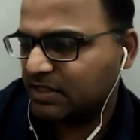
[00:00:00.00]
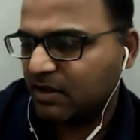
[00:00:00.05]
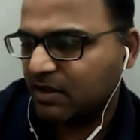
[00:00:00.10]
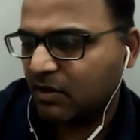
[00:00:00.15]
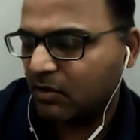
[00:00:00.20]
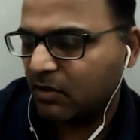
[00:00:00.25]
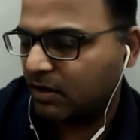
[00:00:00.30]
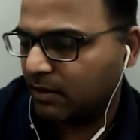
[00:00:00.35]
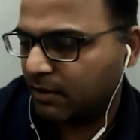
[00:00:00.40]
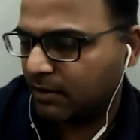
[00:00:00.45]
which
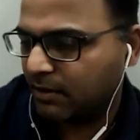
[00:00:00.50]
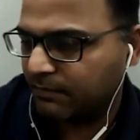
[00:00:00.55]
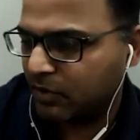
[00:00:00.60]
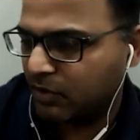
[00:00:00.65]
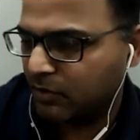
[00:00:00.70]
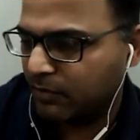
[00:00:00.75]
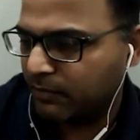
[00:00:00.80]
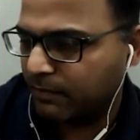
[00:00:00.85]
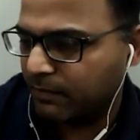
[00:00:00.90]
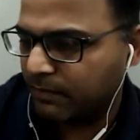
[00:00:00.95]
is all
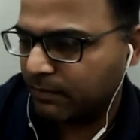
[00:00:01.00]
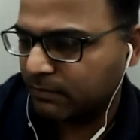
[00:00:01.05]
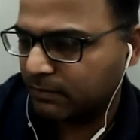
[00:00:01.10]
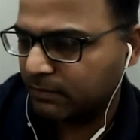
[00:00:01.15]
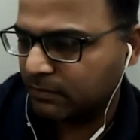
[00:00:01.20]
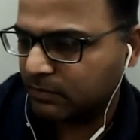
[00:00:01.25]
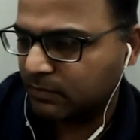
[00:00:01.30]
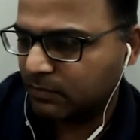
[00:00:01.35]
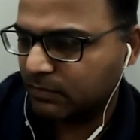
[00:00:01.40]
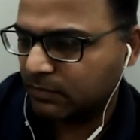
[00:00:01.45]
you know
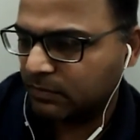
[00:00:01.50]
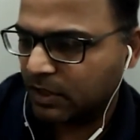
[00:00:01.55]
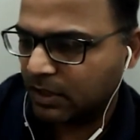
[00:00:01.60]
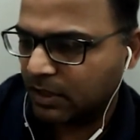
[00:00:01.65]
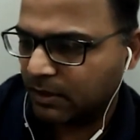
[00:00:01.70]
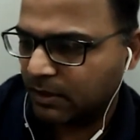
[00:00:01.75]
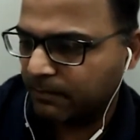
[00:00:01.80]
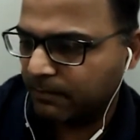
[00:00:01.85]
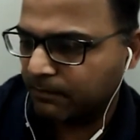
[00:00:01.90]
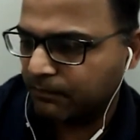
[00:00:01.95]
um,
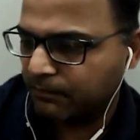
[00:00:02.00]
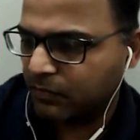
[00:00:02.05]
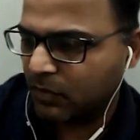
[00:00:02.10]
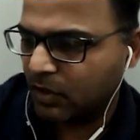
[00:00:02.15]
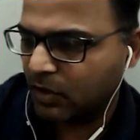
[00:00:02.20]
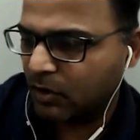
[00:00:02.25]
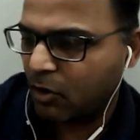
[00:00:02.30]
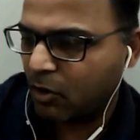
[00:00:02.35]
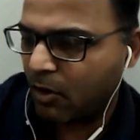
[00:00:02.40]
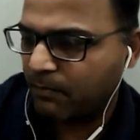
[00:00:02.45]

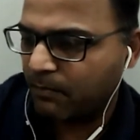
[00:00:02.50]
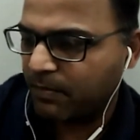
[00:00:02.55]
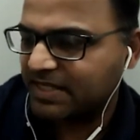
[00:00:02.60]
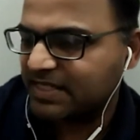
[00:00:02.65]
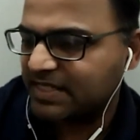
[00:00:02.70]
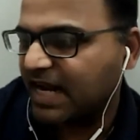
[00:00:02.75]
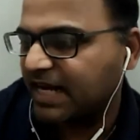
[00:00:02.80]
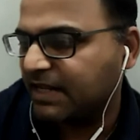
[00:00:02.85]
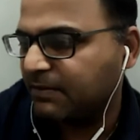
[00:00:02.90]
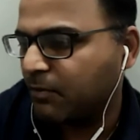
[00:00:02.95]
um,
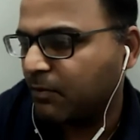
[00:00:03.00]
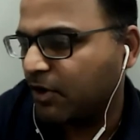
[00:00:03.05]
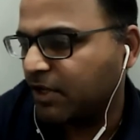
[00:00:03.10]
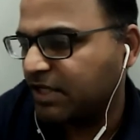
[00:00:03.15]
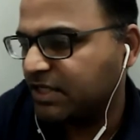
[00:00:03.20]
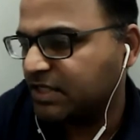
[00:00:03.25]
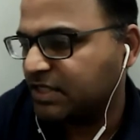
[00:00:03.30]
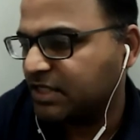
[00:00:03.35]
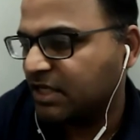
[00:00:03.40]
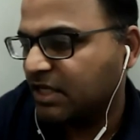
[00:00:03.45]
complex
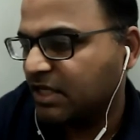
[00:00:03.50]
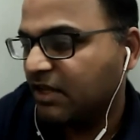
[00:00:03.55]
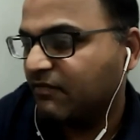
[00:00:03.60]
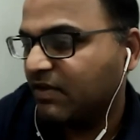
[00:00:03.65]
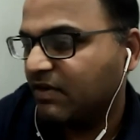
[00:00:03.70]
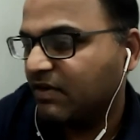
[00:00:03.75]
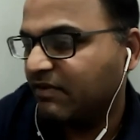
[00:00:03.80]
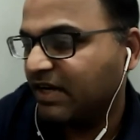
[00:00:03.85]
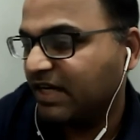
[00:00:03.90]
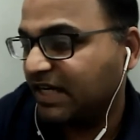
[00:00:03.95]

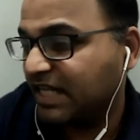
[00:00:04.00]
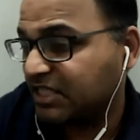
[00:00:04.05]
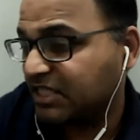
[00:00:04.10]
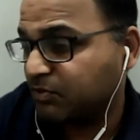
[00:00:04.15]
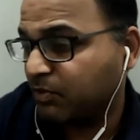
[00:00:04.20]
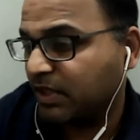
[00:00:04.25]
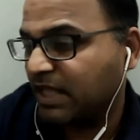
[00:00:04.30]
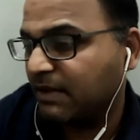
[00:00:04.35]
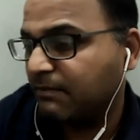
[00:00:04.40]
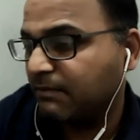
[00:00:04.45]
antibodies when we
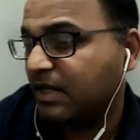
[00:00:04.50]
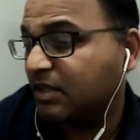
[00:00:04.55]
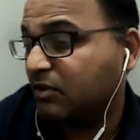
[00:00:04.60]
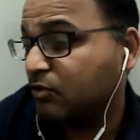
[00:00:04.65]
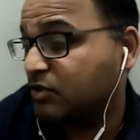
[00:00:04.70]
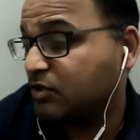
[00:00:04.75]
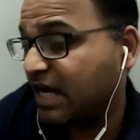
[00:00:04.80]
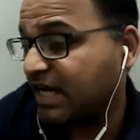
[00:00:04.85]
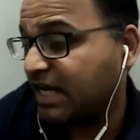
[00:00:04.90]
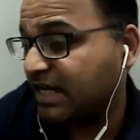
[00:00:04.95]
test for them
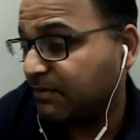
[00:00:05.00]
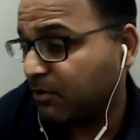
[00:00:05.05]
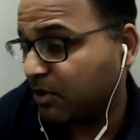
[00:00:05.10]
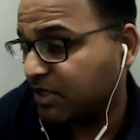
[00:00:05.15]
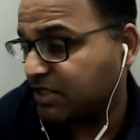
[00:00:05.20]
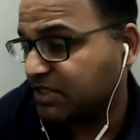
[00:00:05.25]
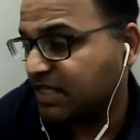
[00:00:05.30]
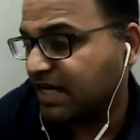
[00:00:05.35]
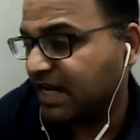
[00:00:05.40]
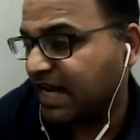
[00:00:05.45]
and those
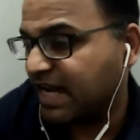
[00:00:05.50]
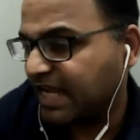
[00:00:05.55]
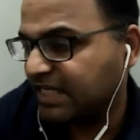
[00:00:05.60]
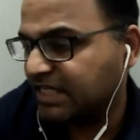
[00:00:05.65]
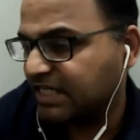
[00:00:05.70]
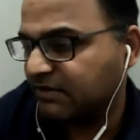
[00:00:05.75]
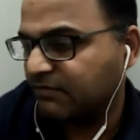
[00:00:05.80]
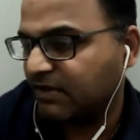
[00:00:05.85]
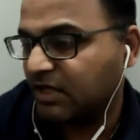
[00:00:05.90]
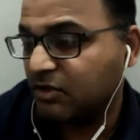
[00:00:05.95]
antibodies are
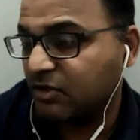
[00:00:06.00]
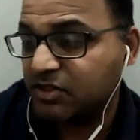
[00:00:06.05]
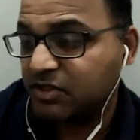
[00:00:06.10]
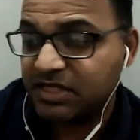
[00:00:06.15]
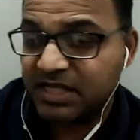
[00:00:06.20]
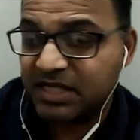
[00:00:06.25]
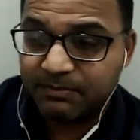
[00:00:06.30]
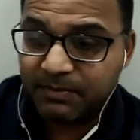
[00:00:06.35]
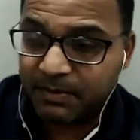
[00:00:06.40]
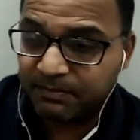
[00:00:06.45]
negative and
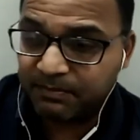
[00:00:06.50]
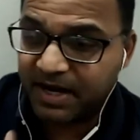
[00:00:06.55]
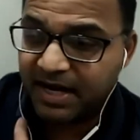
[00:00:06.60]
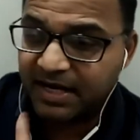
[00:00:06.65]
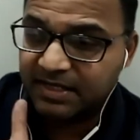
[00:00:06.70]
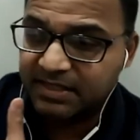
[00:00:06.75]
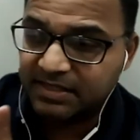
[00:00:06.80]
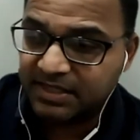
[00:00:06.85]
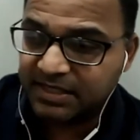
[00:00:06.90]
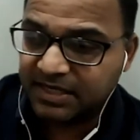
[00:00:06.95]
your c
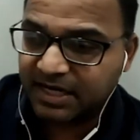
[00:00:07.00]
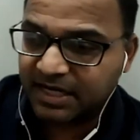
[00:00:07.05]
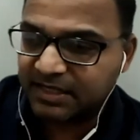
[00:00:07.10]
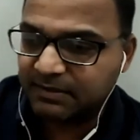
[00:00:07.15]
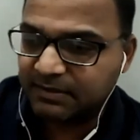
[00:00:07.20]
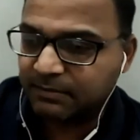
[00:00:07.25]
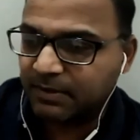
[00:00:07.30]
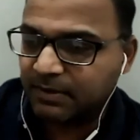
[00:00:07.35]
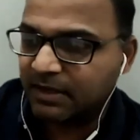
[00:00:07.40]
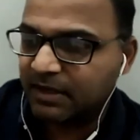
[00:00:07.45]
peptide is
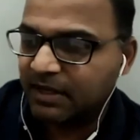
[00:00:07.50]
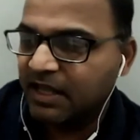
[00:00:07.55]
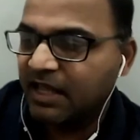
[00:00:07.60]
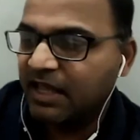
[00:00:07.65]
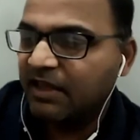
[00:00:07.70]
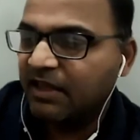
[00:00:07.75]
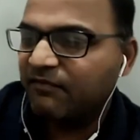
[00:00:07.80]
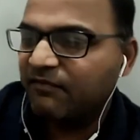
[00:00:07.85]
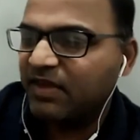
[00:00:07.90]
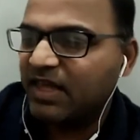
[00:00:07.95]
detectable
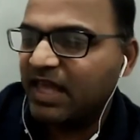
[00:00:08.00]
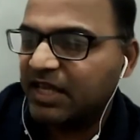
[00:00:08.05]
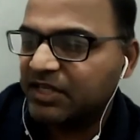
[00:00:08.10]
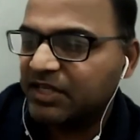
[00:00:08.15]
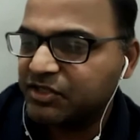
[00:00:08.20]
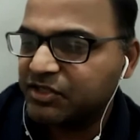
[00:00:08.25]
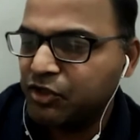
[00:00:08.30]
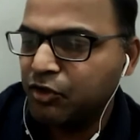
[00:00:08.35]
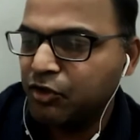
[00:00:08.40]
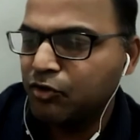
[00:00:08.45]
we
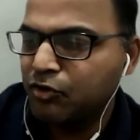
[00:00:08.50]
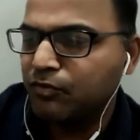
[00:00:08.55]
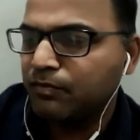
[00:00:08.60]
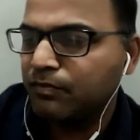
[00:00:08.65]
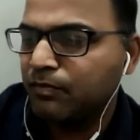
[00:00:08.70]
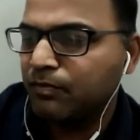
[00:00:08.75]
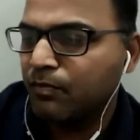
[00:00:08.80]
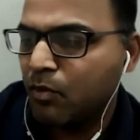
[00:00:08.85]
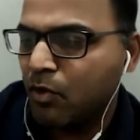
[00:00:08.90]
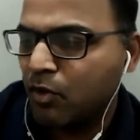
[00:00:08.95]

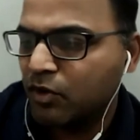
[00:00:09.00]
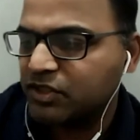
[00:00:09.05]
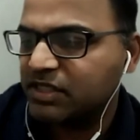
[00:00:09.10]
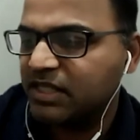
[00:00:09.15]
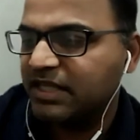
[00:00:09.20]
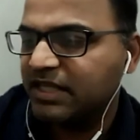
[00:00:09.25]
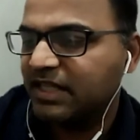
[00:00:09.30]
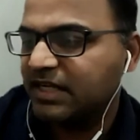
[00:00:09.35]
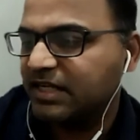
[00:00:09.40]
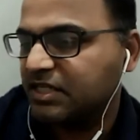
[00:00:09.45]
assume
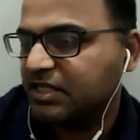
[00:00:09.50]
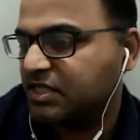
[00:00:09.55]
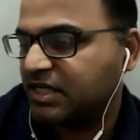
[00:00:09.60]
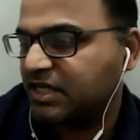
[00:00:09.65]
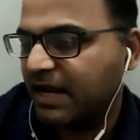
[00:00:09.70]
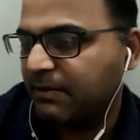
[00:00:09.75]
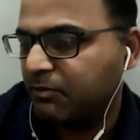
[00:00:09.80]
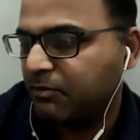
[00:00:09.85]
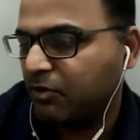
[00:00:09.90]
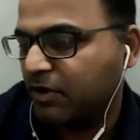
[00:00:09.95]
mostly that
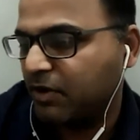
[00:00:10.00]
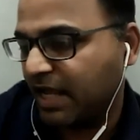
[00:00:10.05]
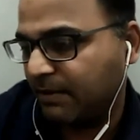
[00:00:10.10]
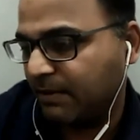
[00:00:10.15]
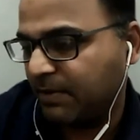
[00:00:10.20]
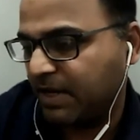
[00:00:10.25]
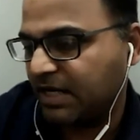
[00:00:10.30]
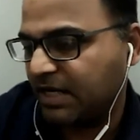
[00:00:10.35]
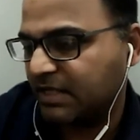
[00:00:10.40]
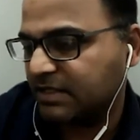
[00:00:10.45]
it's type 2
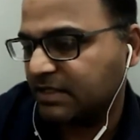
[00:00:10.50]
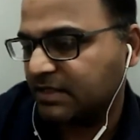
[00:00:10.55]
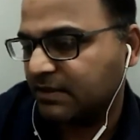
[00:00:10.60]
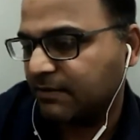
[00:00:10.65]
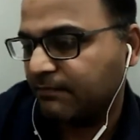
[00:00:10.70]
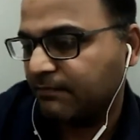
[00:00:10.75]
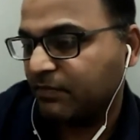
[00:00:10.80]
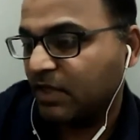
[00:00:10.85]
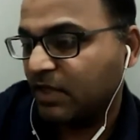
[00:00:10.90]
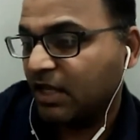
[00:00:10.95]

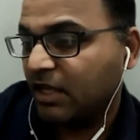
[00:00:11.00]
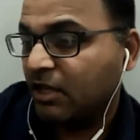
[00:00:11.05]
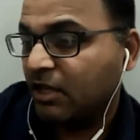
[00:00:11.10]
diabetes